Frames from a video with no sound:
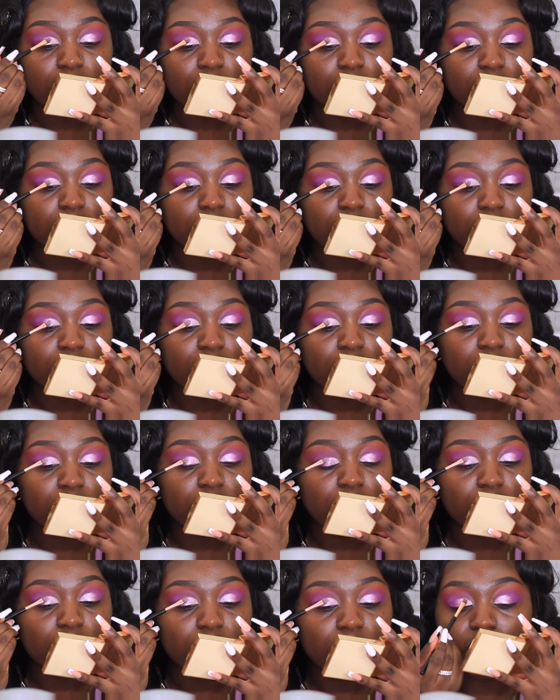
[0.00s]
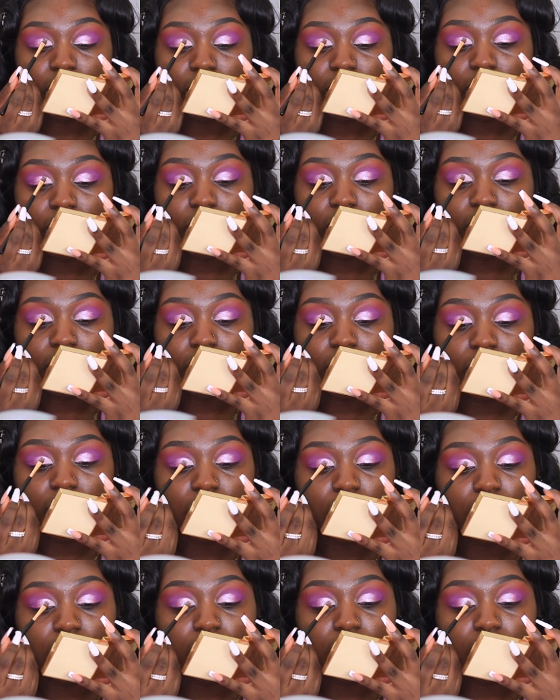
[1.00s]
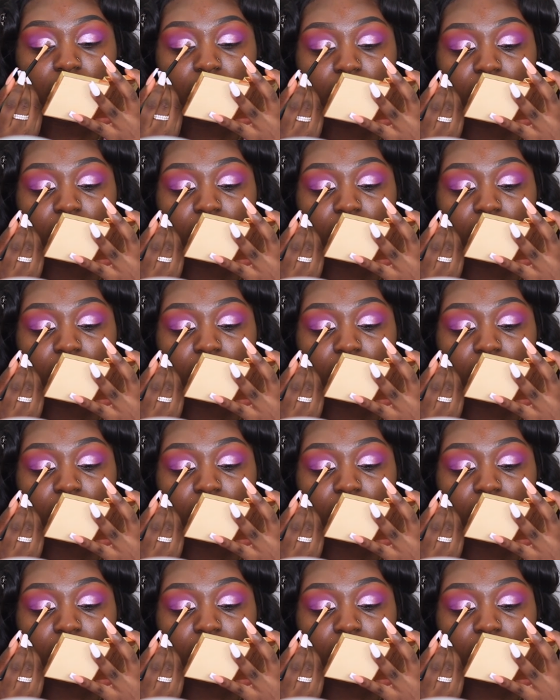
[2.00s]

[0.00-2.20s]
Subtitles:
in with our glitter.